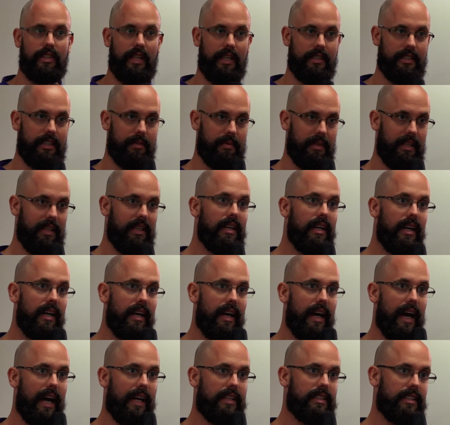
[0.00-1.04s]
it has to be
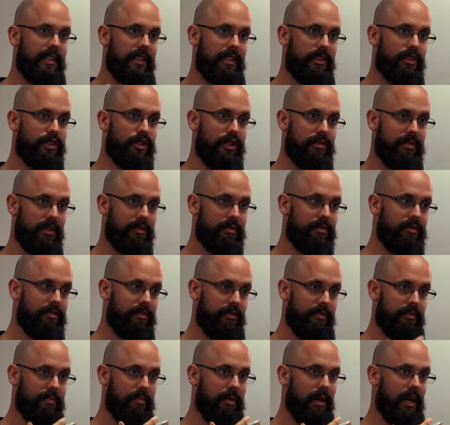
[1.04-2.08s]
actually driven
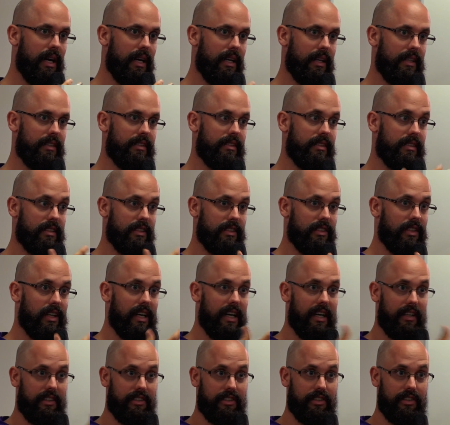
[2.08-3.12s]
by a
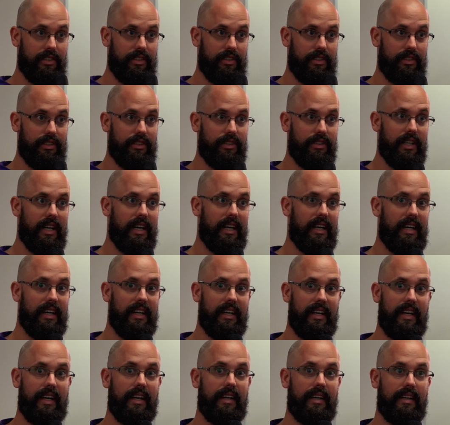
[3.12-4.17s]
desire to
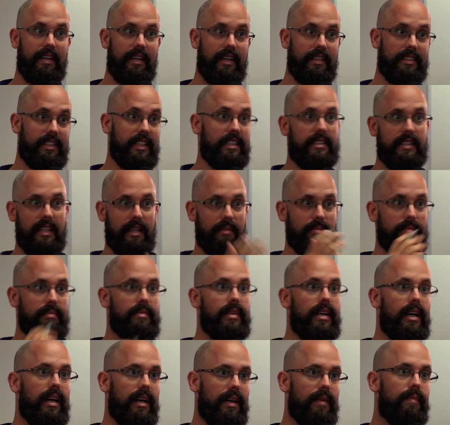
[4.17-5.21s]
uh, just them.
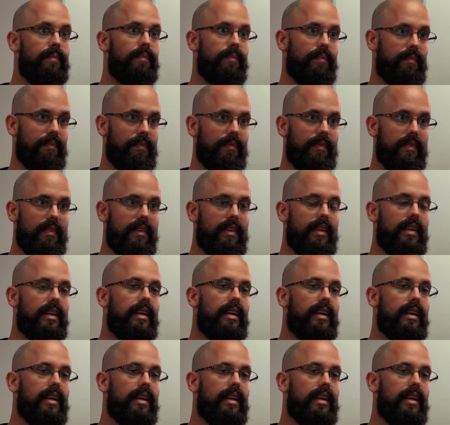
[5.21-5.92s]
Yeah. To just give the